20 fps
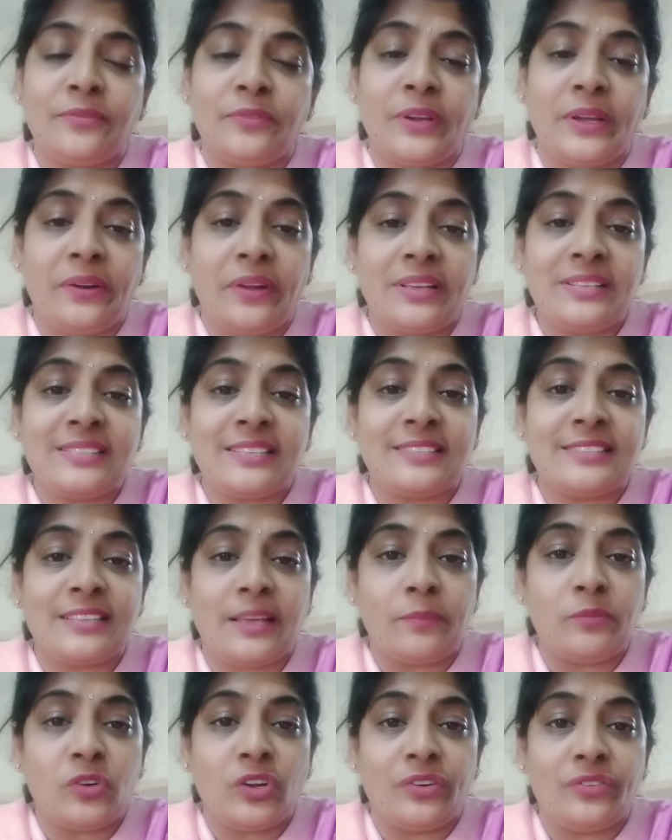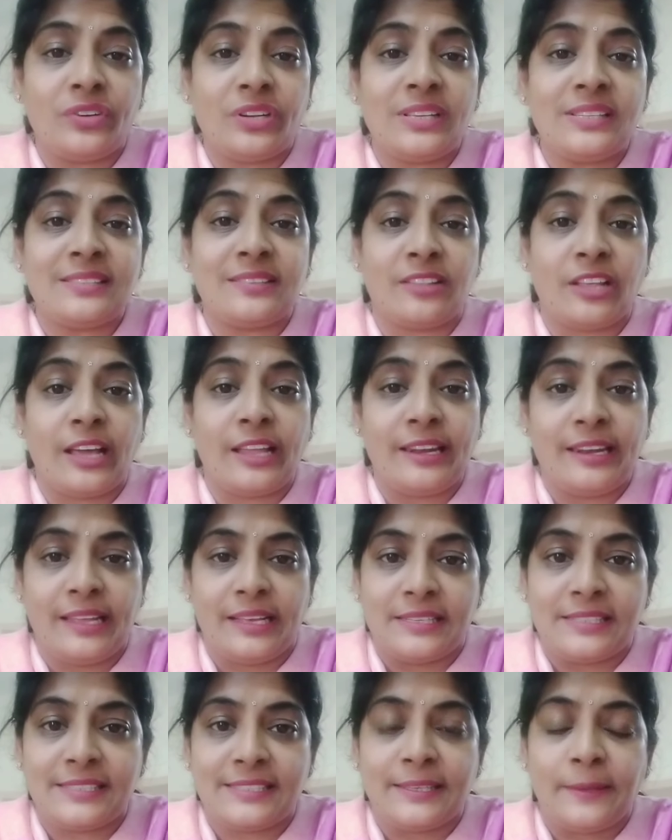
whereas in some countries they are less.